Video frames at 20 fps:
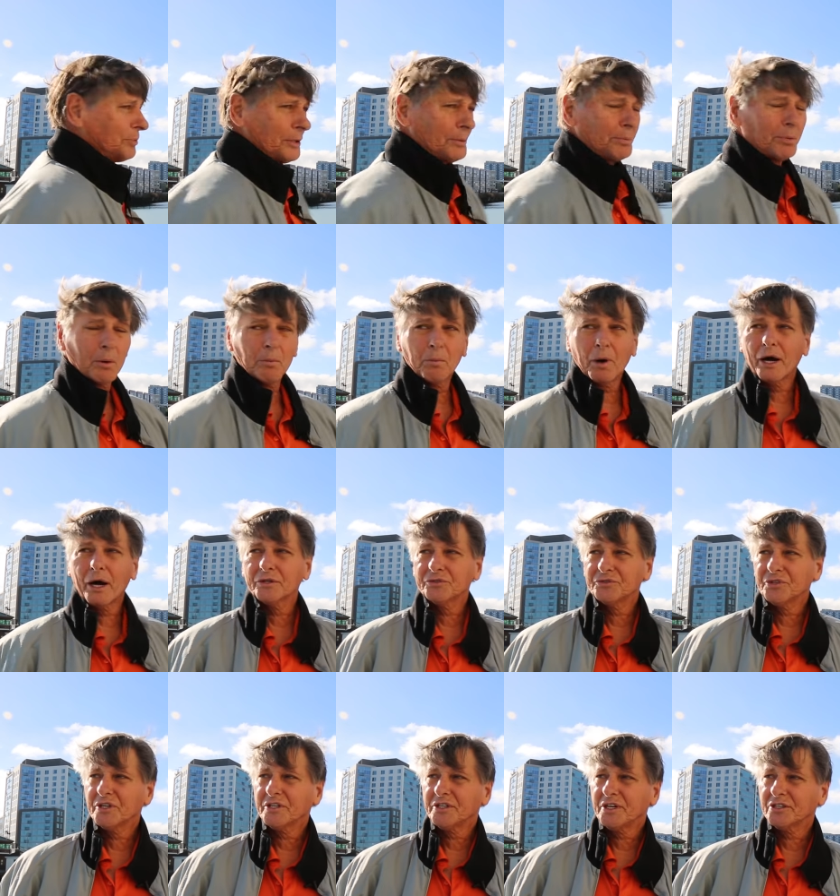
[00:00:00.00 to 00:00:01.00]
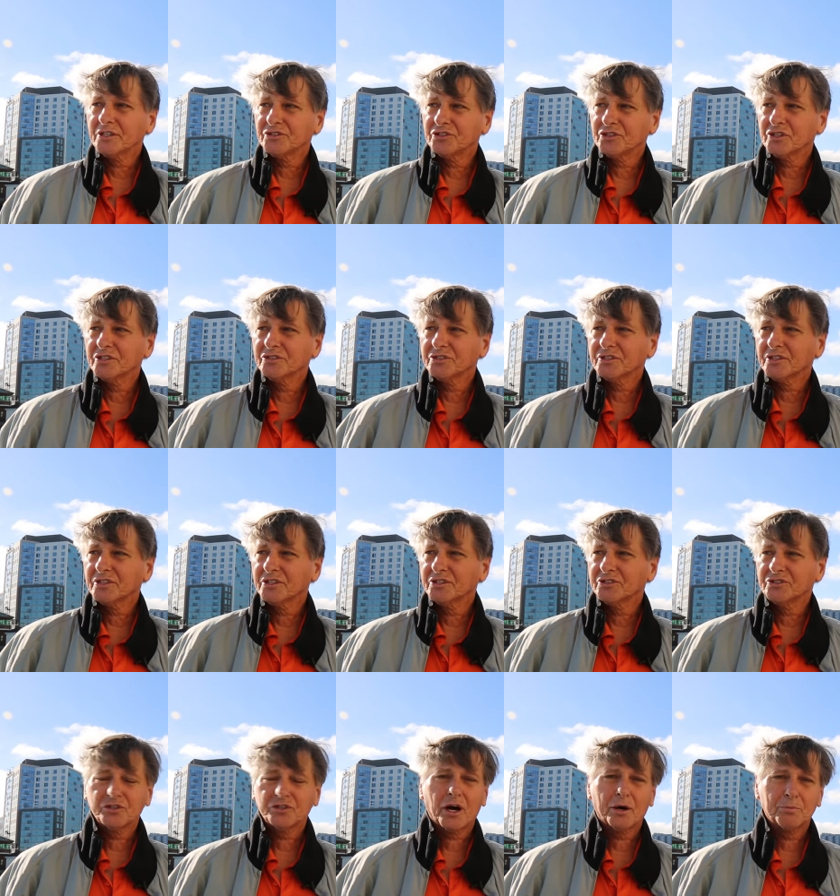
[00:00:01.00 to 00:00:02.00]
people might think it's,
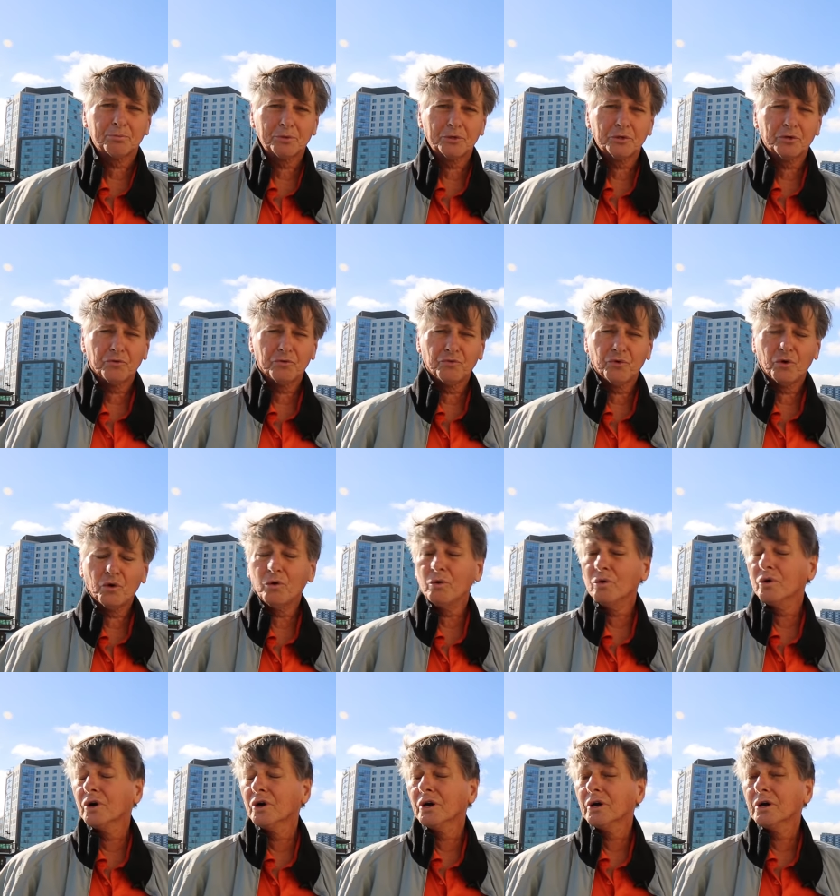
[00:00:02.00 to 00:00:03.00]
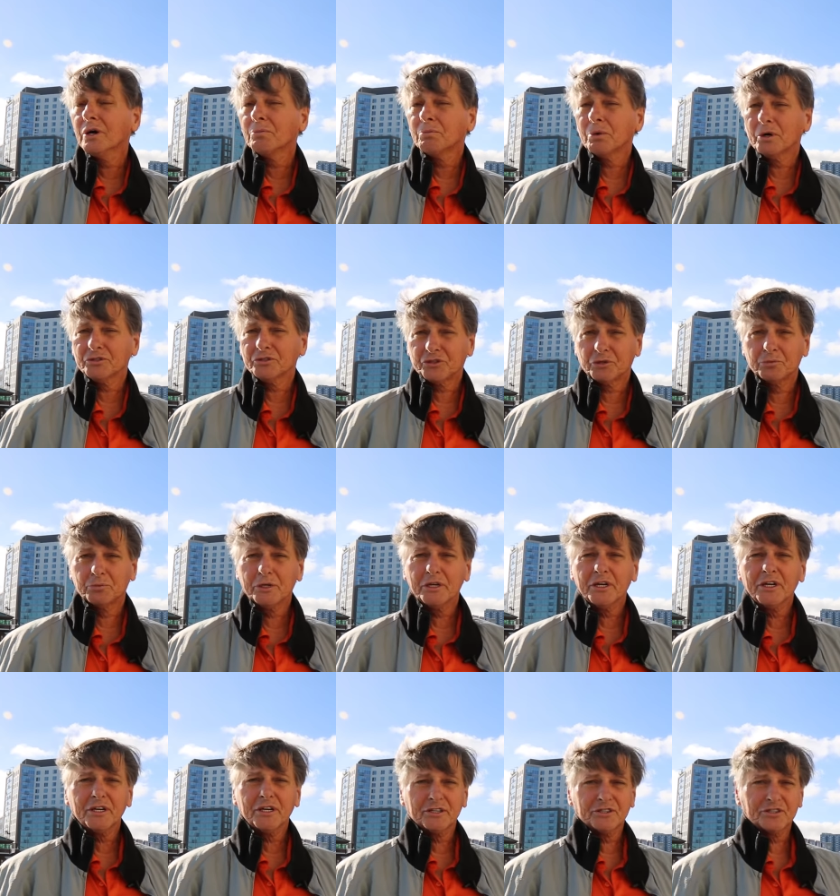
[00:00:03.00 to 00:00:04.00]
it's not beautiful, but to me
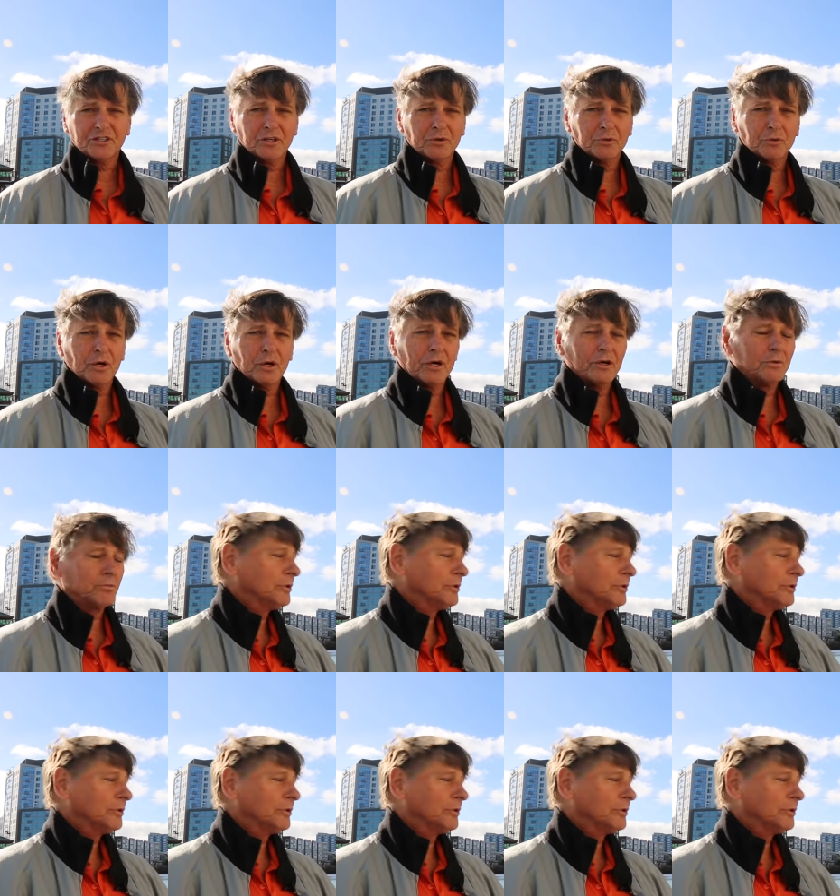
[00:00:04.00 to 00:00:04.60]
it's a, it